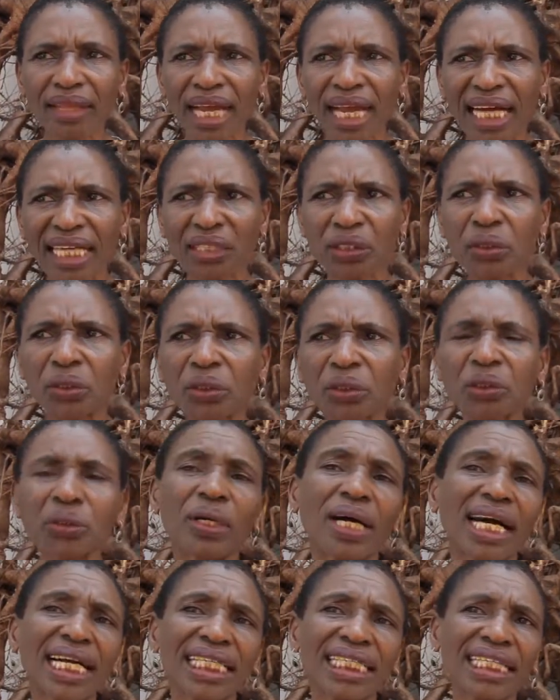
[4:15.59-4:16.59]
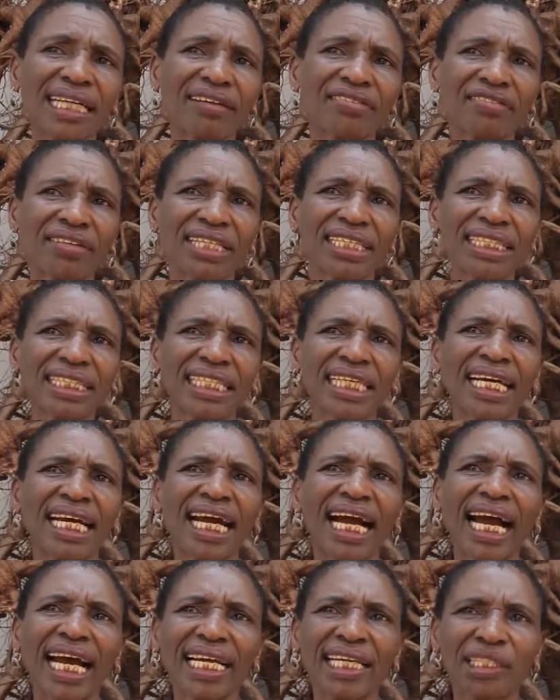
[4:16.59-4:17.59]
and also how it affects
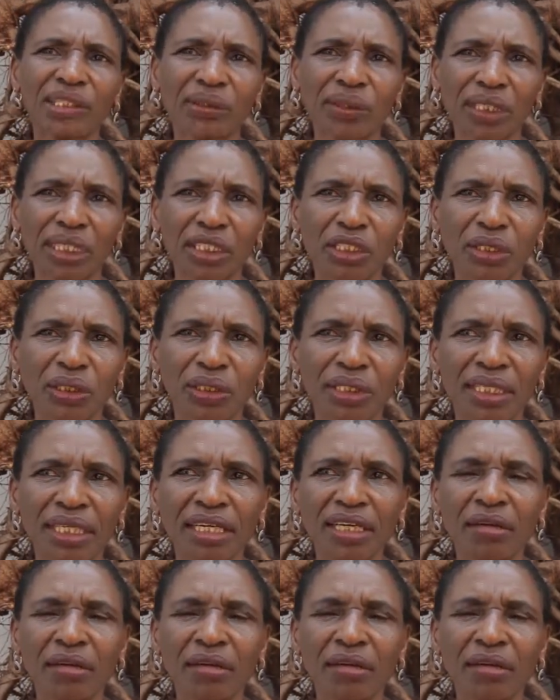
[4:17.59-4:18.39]
higher education,